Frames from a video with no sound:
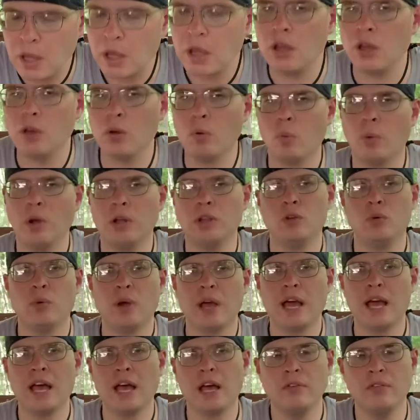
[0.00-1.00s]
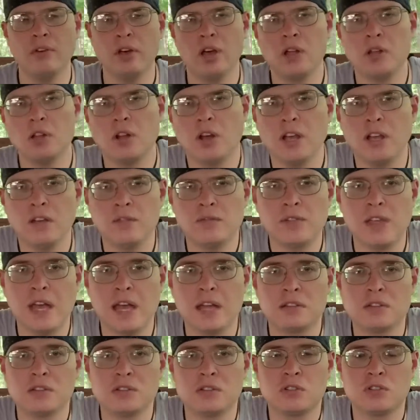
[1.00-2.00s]
when you have a knife
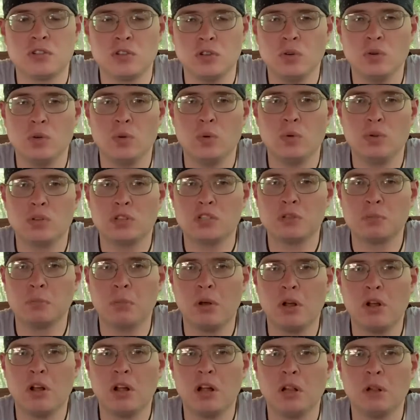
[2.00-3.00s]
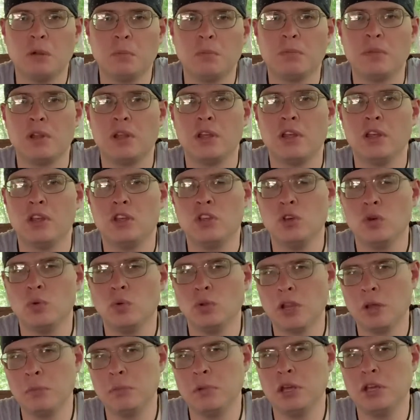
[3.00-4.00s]
that's too small,
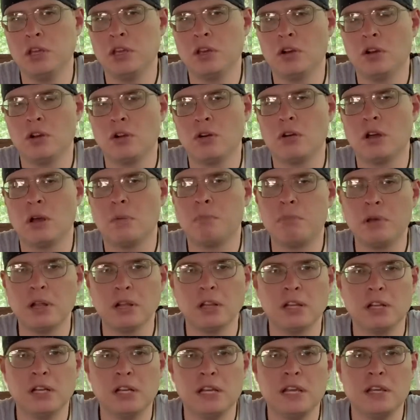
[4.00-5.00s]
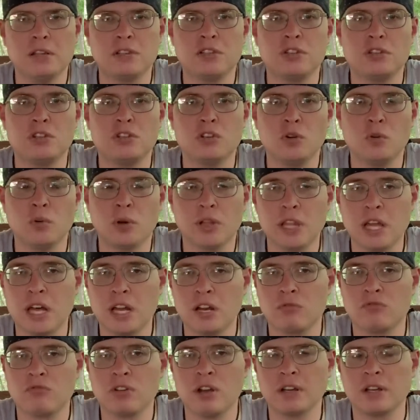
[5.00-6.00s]
you limit your ability to do a lot
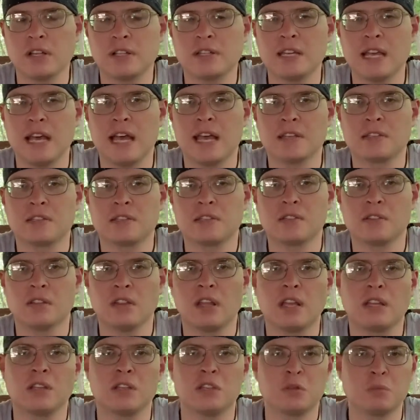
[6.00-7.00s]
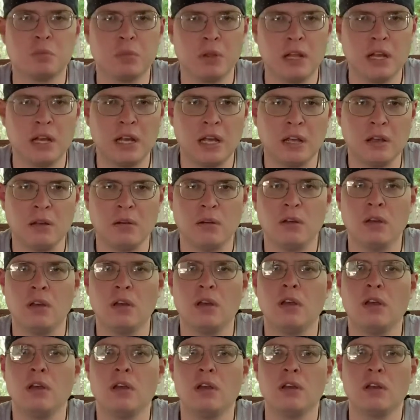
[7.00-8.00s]
of rugged tasks like splitting,
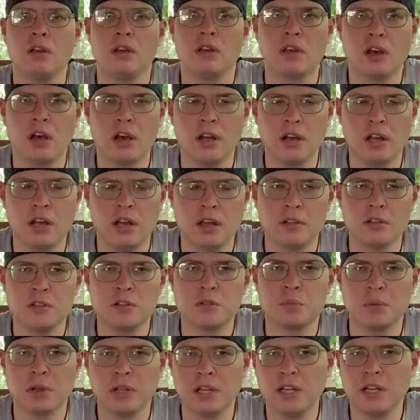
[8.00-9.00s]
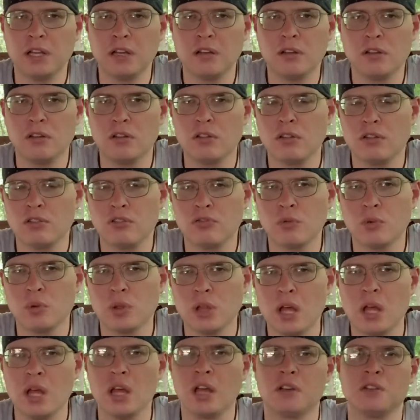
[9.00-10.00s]
splitting through
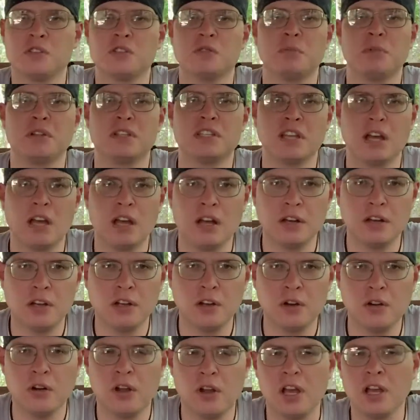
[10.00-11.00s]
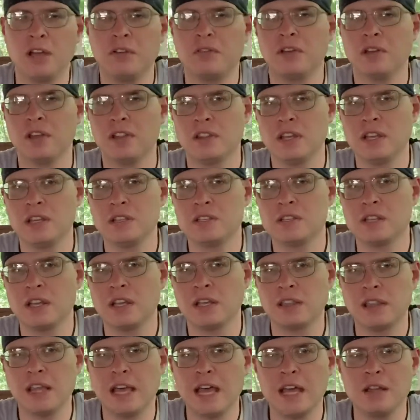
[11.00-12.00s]
logs, batoning your knife, things
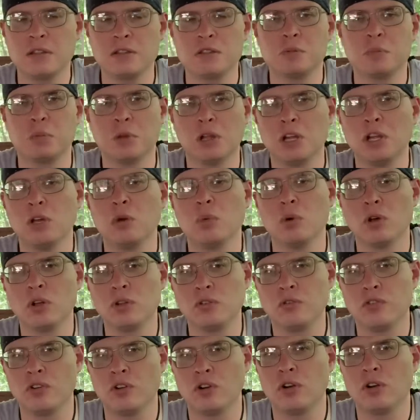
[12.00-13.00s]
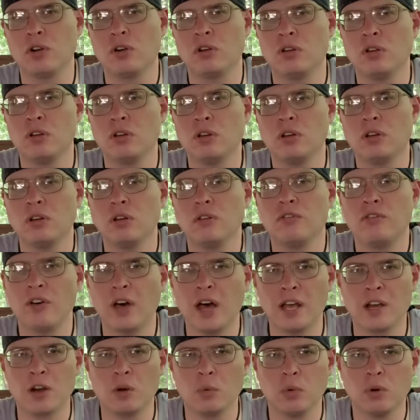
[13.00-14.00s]
like that, splitting wood for
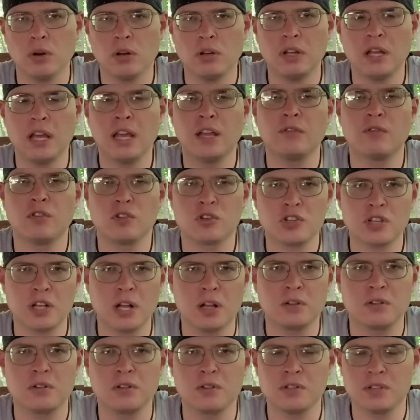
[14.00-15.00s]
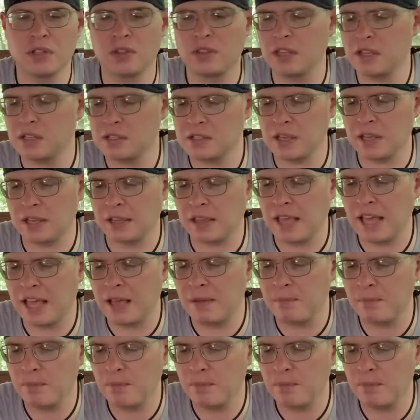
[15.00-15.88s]
firewood and for shelters and things like that.